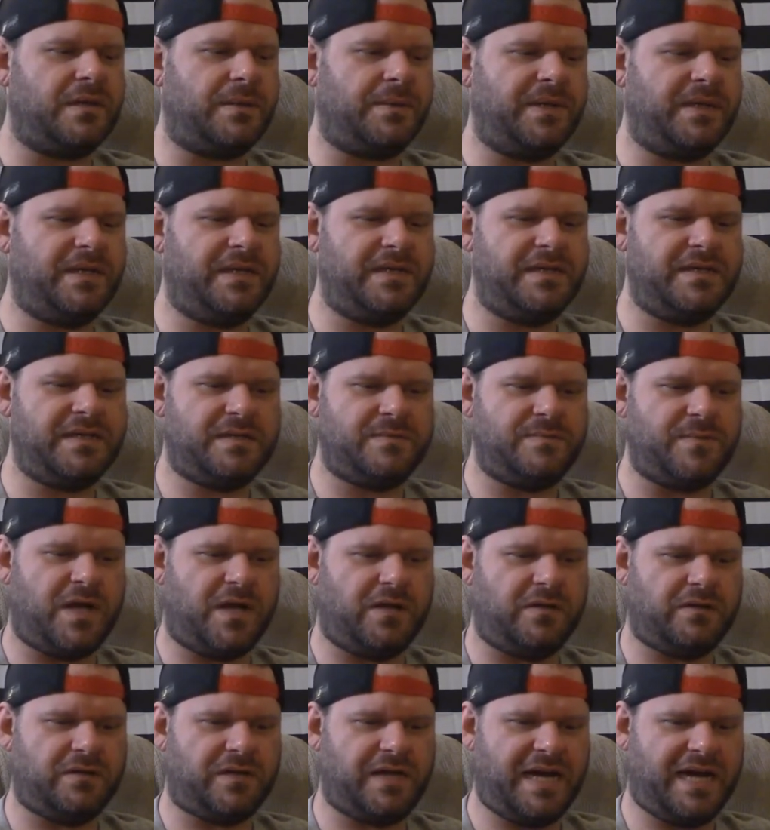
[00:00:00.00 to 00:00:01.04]
I mean, he
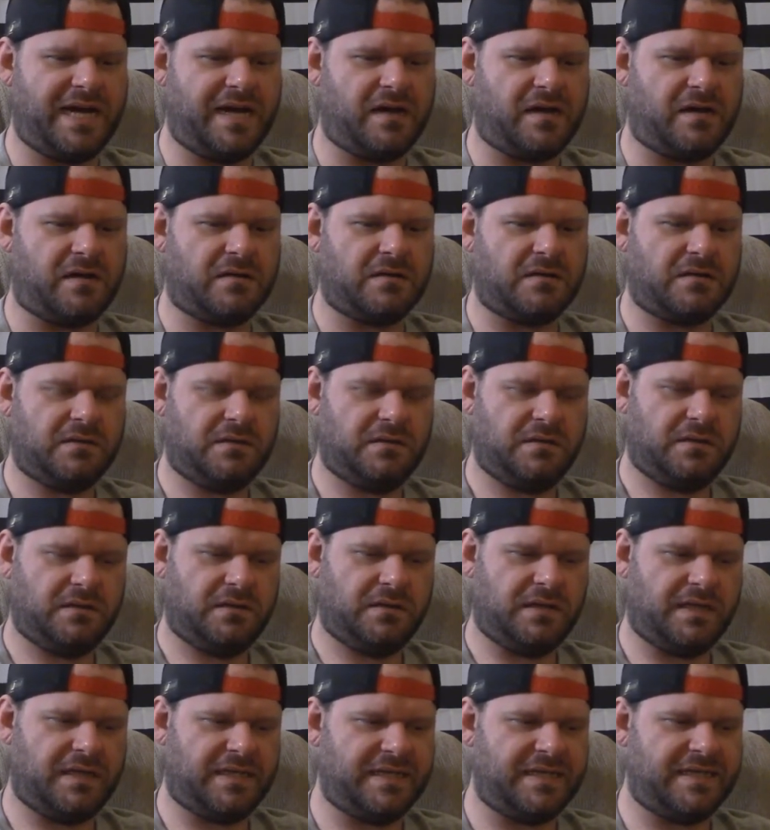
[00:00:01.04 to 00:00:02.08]
smelled her hair
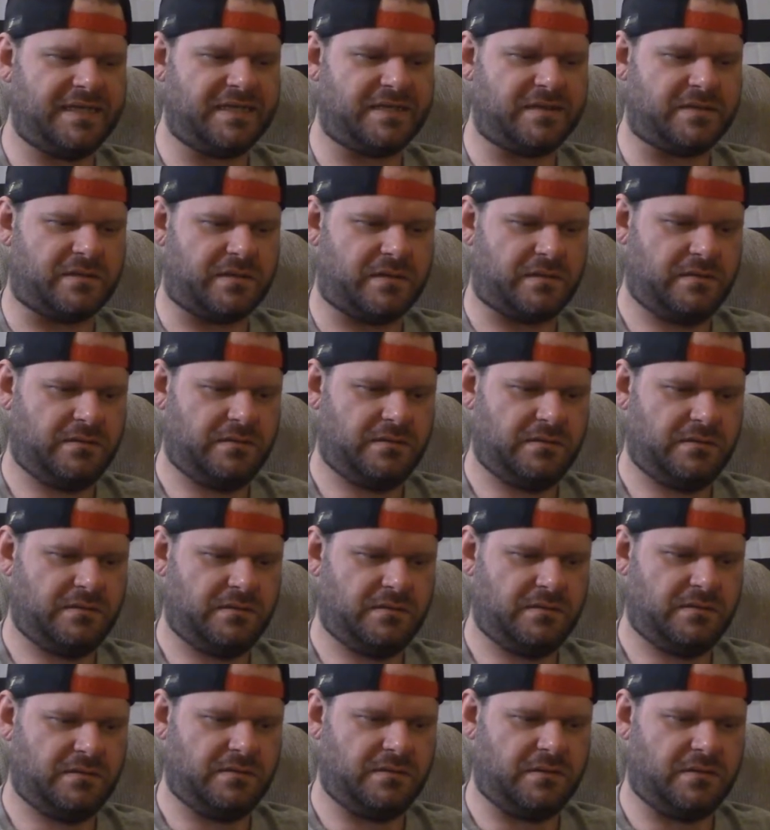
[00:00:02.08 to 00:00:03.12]
and kissed her
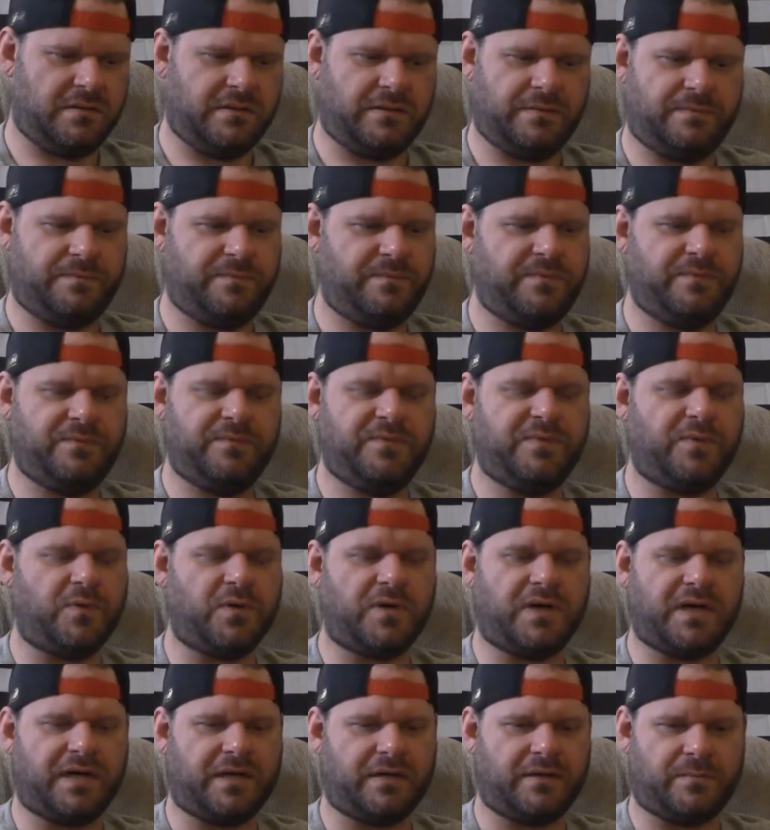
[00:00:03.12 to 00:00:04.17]
on the
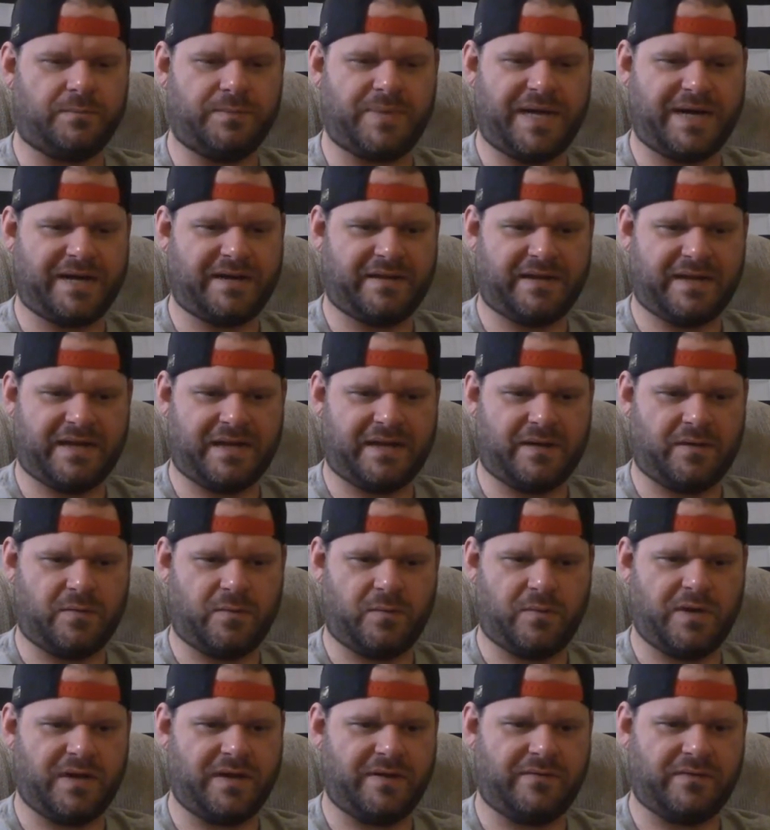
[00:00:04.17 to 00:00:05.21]
forehead or back of the head or
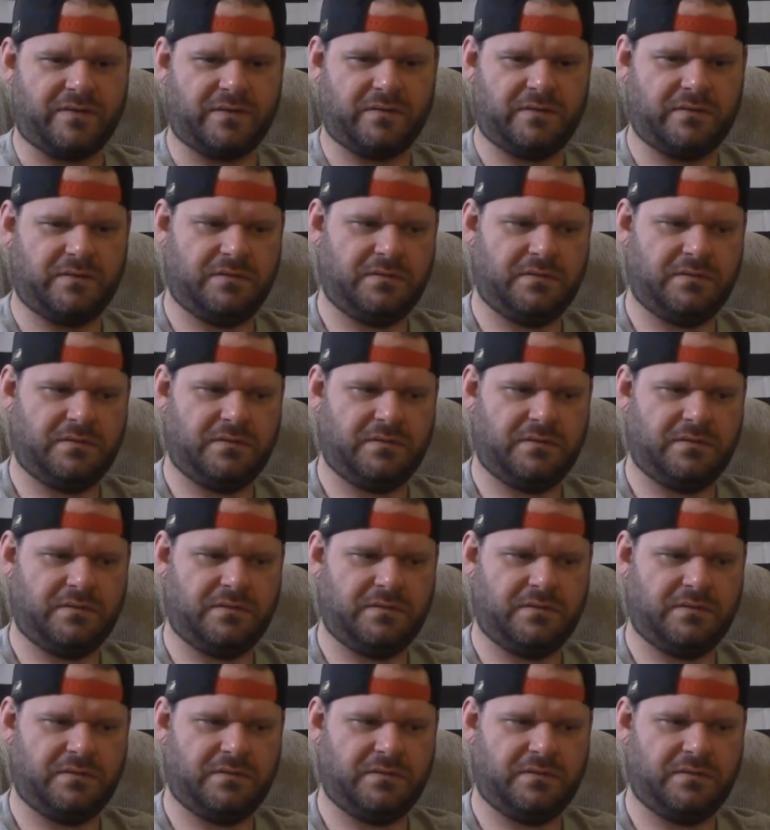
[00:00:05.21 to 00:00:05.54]
whatever.